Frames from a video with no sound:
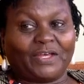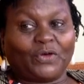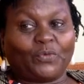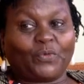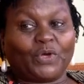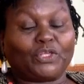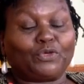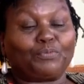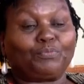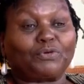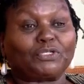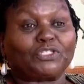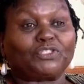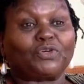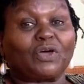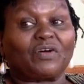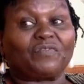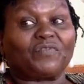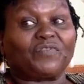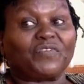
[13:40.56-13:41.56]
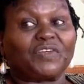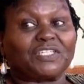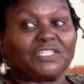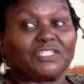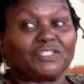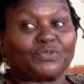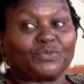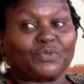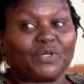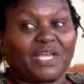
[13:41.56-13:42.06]
When you put your
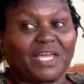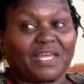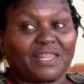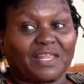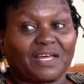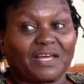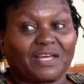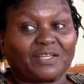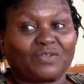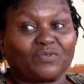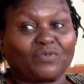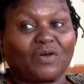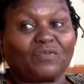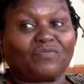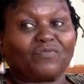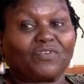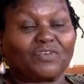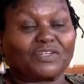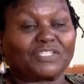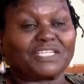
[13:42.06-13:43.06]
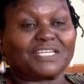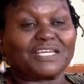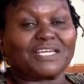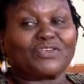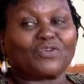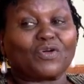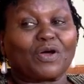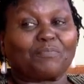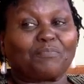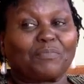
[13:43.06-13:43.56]
feet together, you are forcing
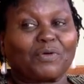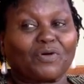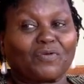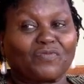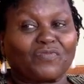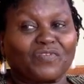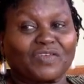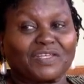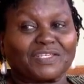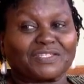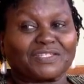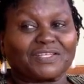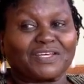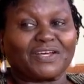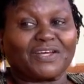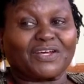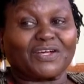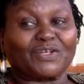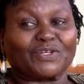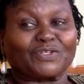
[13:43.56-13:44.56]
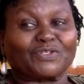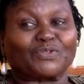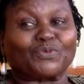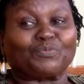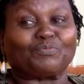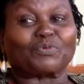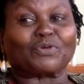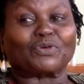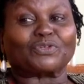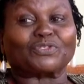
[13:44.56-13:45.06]
your pelvis to
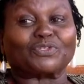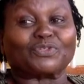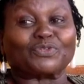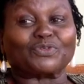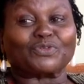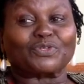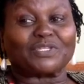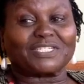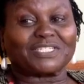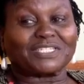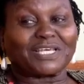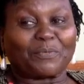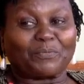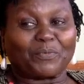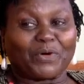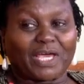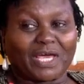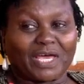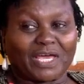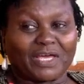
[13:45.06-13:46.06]
protrude somewhere